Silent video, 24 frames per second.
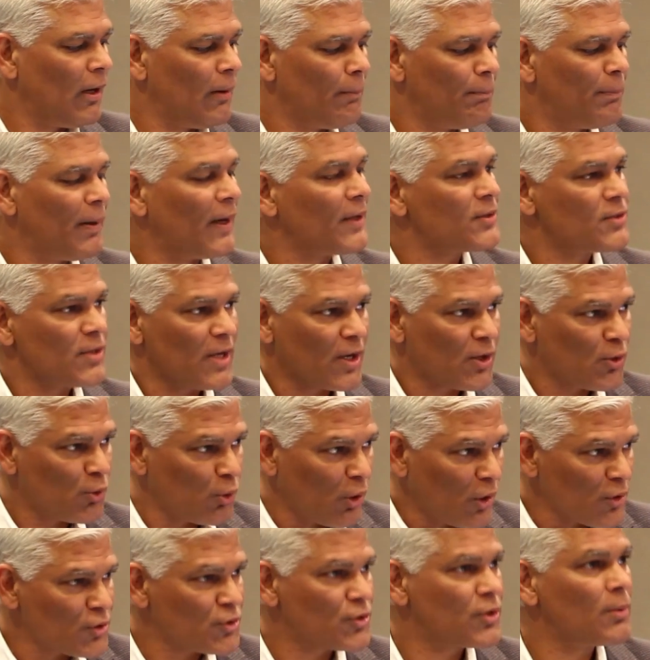But
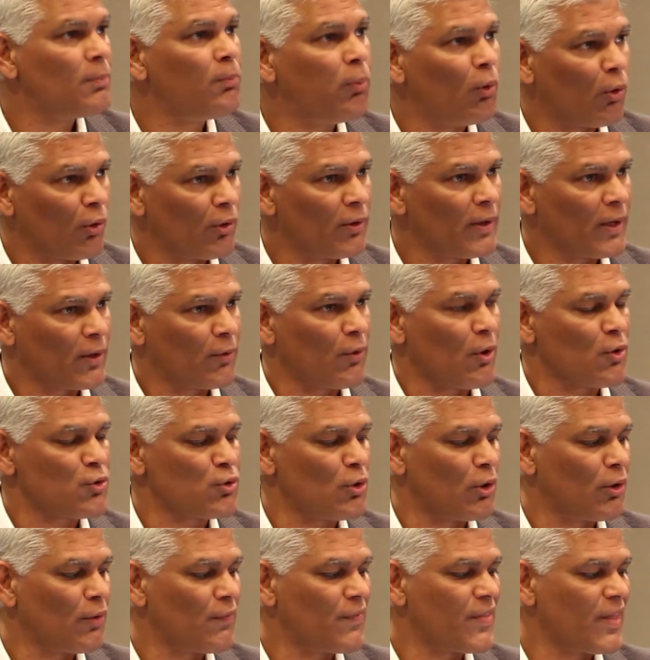across the board,
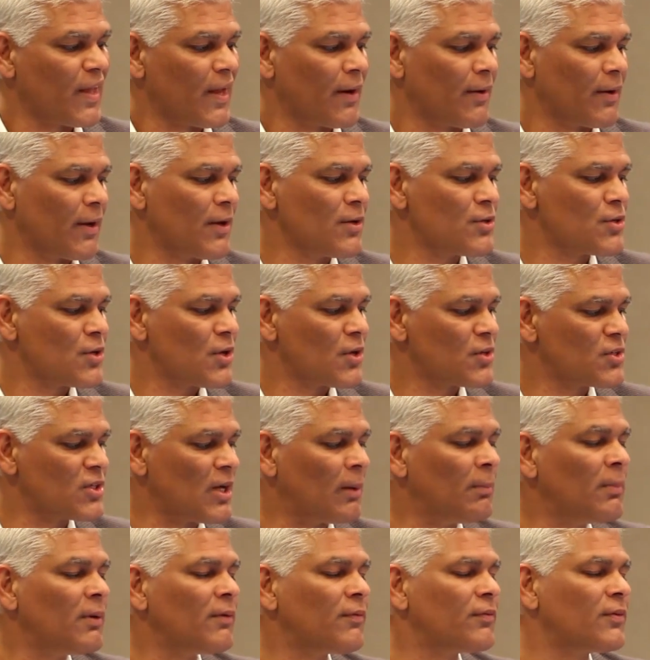across all of the areas,
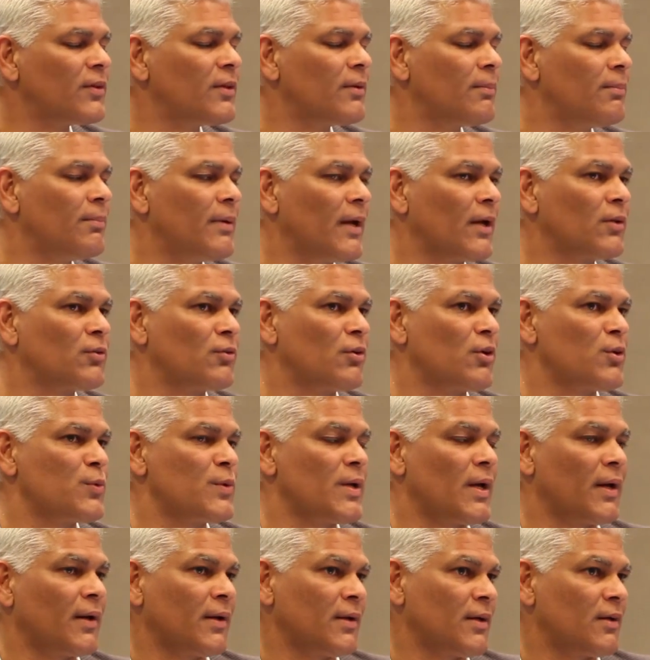some of the breakthroughs
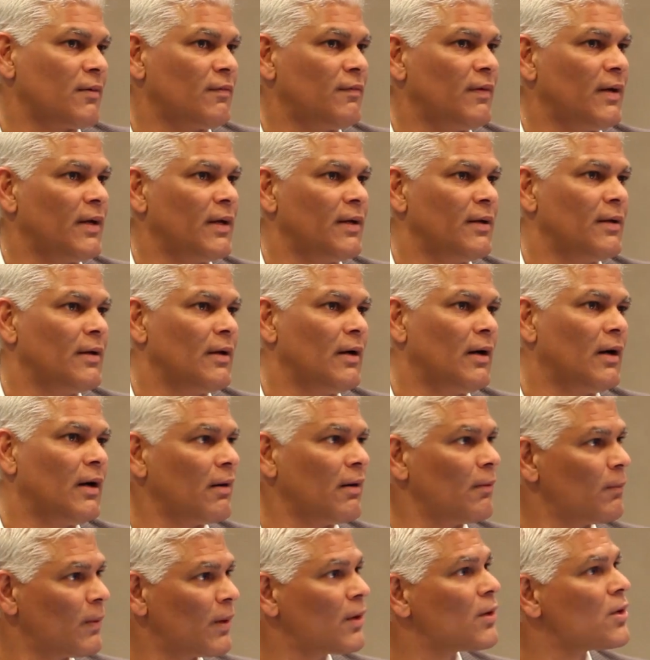we identified
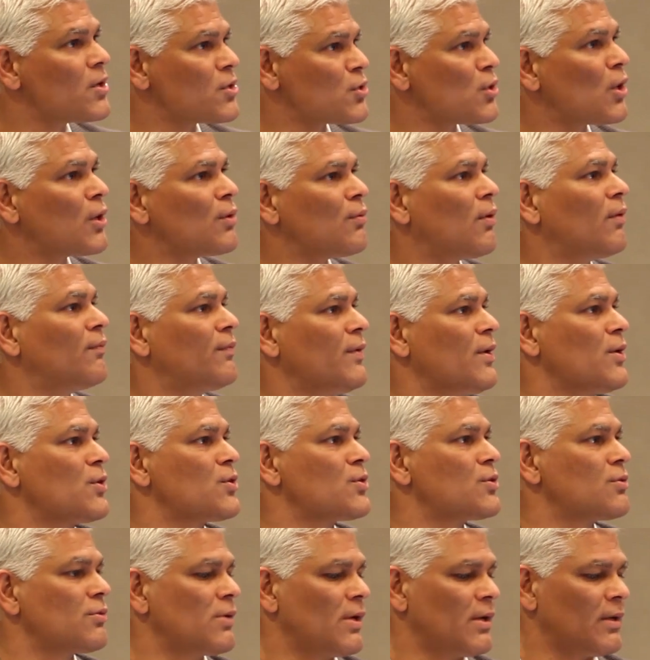were sort of
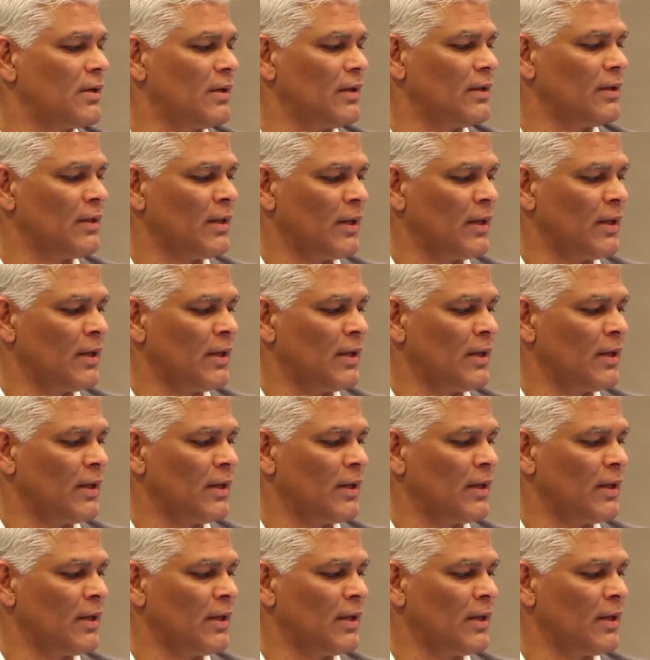obvious. Right?